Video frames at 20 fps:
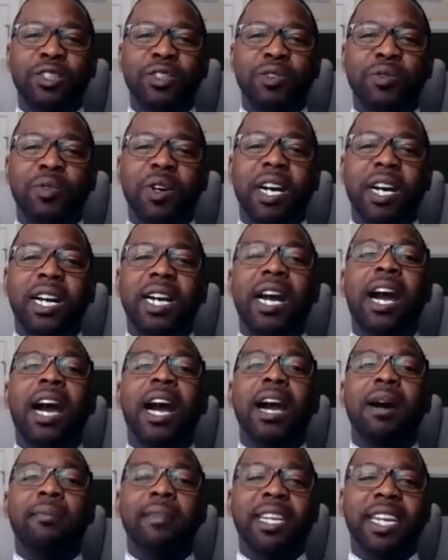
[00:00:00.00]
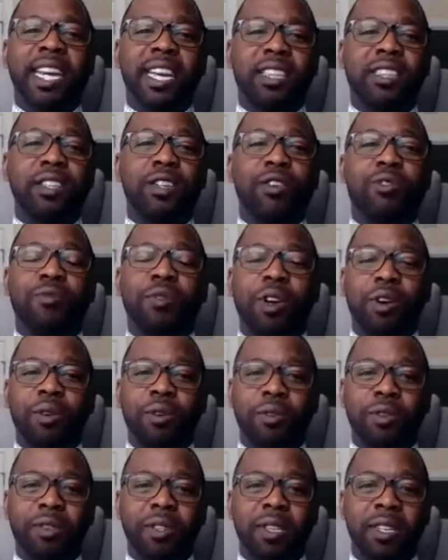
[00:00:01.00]
to accommodate the
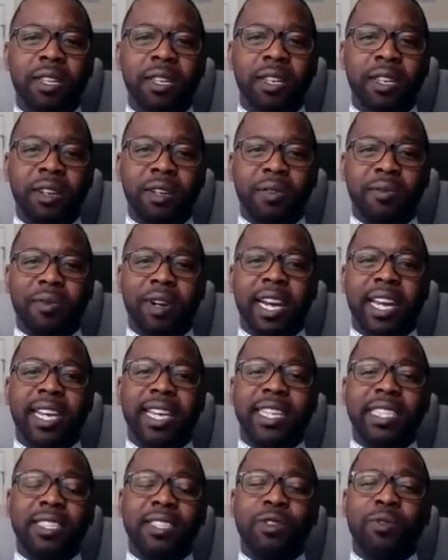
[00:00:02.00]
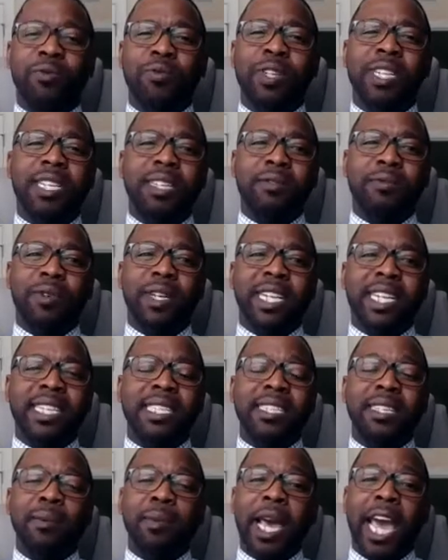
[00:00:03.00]
growth, right? And so what
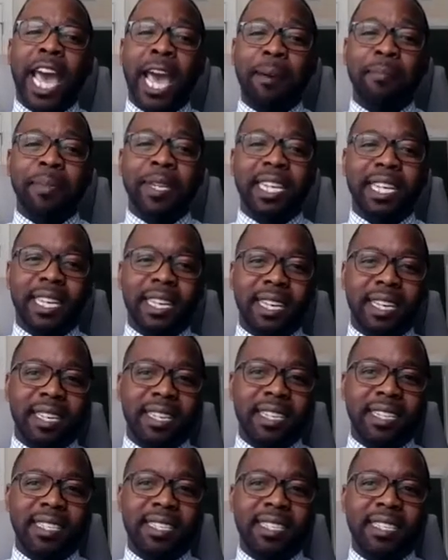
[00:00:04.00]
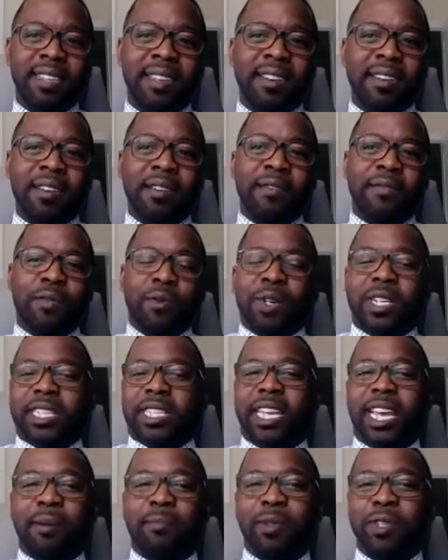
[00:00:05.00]
ends up happening is, for
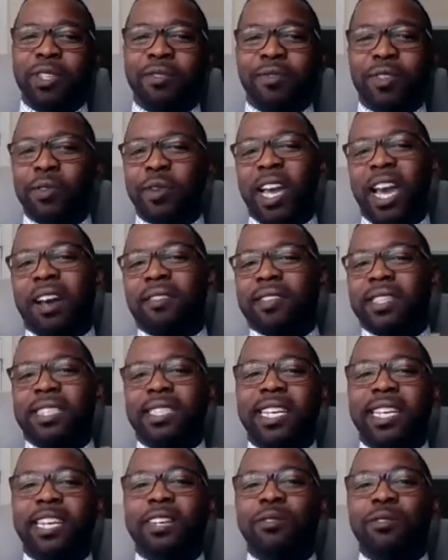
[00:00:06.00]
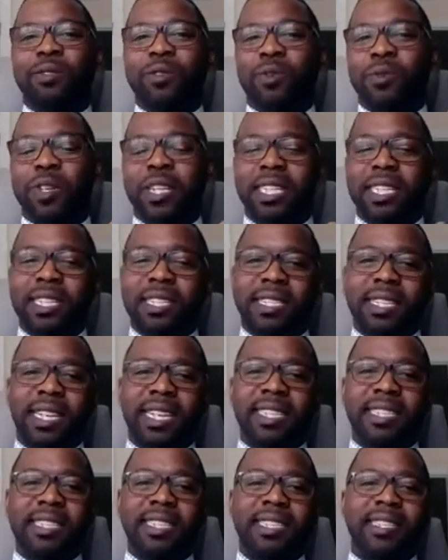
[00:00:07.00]
example, if you have a sales
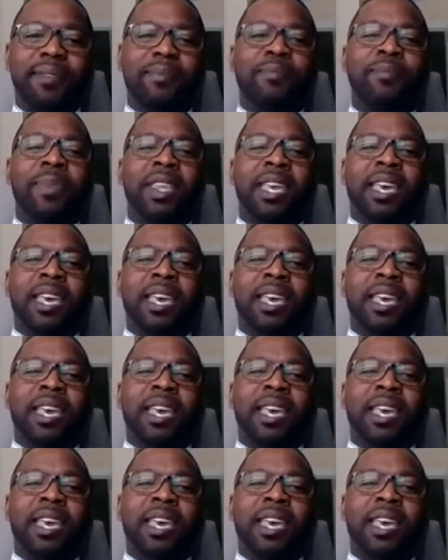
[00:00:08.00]
organization